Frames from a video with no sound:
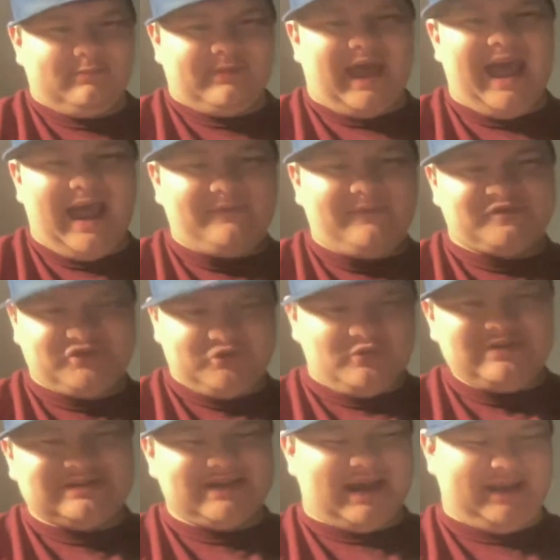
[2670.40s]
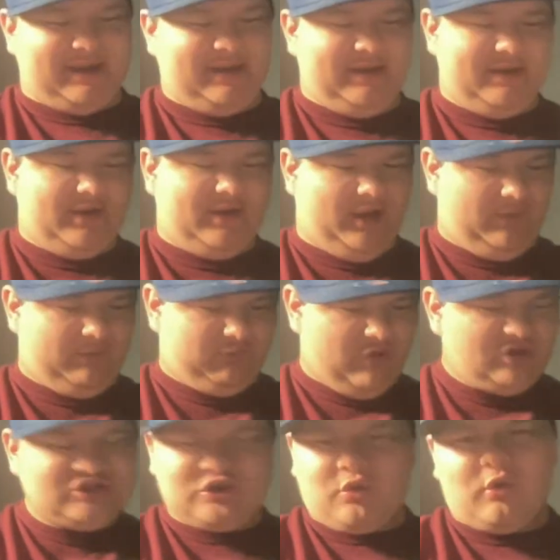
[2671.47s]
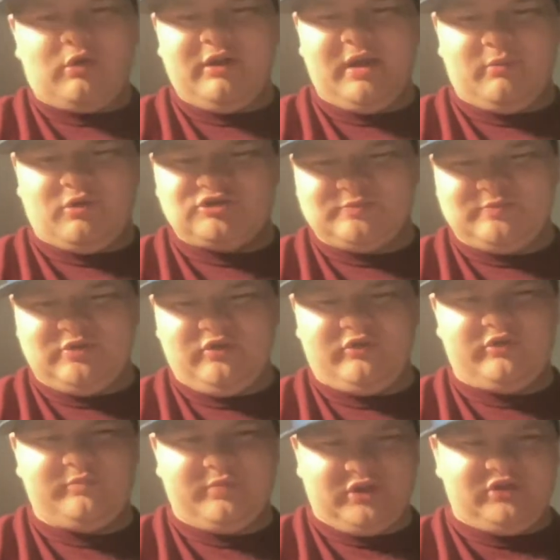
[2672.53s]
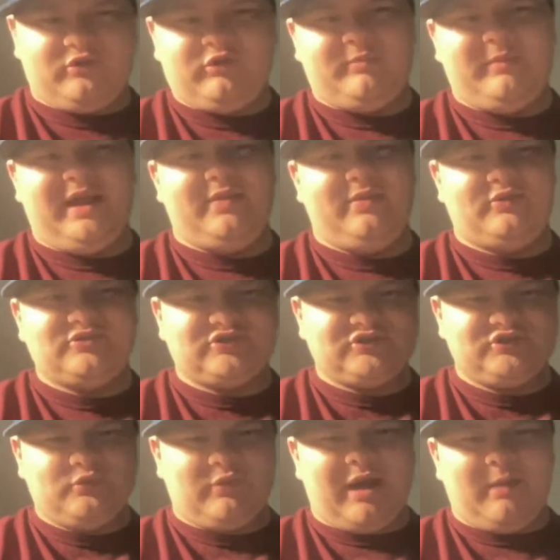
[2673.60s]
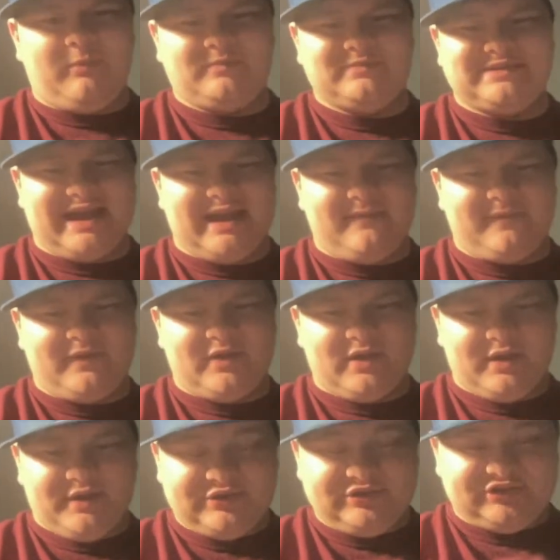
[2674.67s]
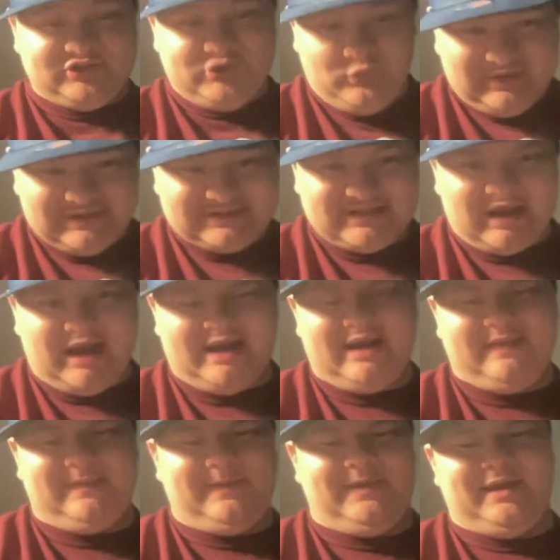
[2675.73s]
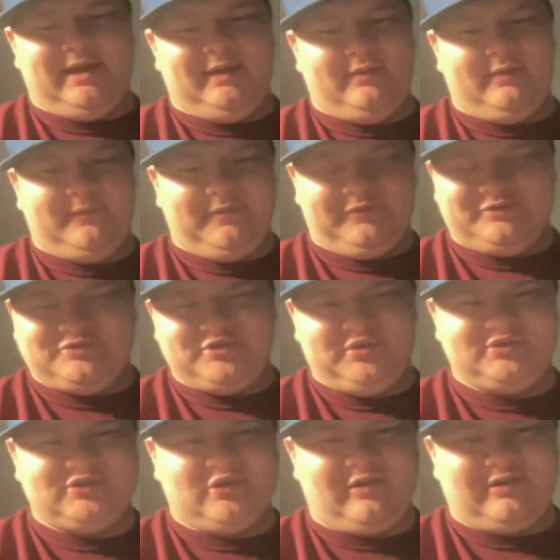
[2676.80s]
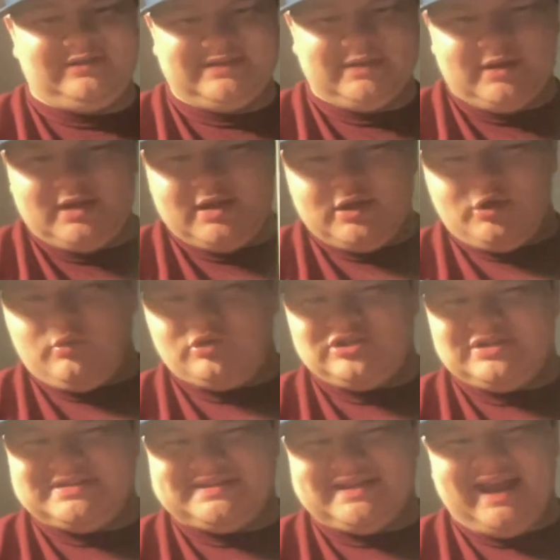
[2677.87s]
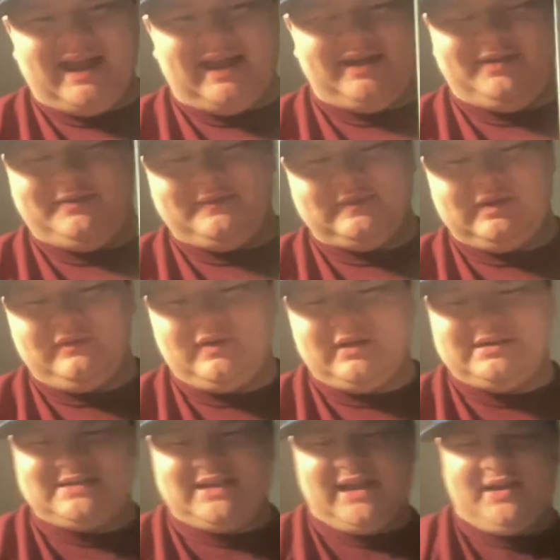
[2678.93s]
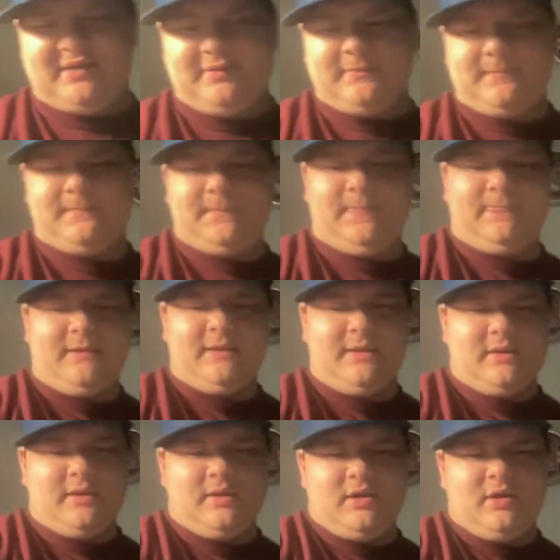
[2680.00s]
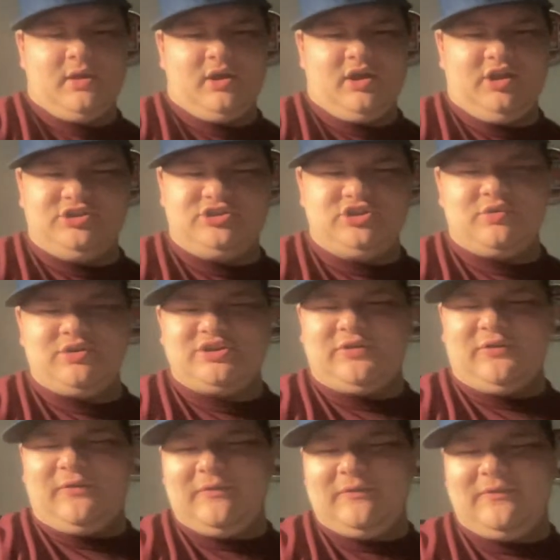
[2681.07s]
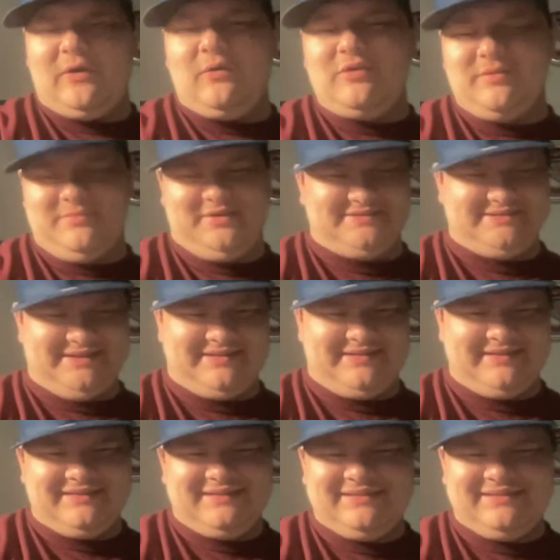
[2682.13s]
have suicide in it. Richard Corey and Most Peculiar Man. Those 2 albums have suicide at the end of those 2 songs, which is sad. Very, very sad. Jewish folk music.